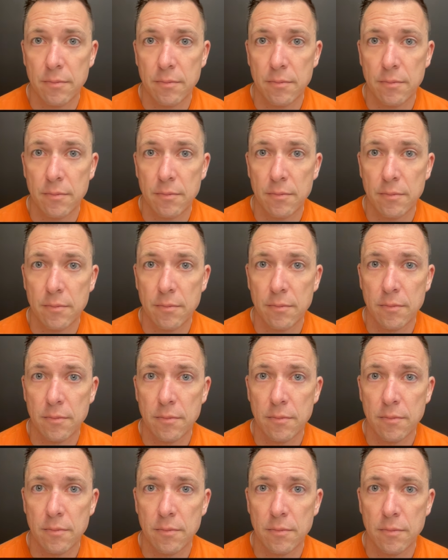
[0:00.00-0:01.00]

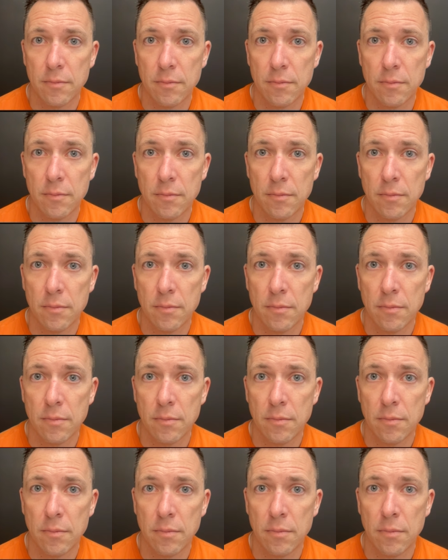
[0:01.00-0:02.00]

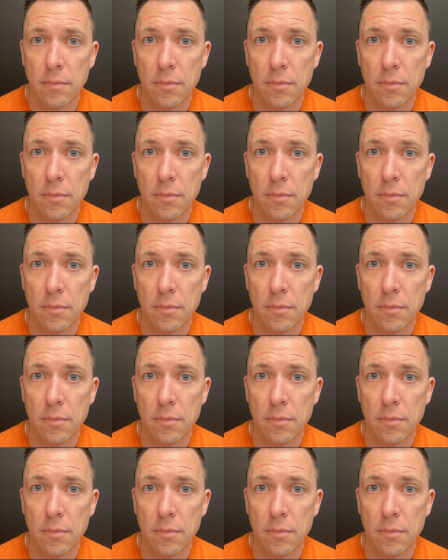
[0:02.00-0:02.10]
(silence)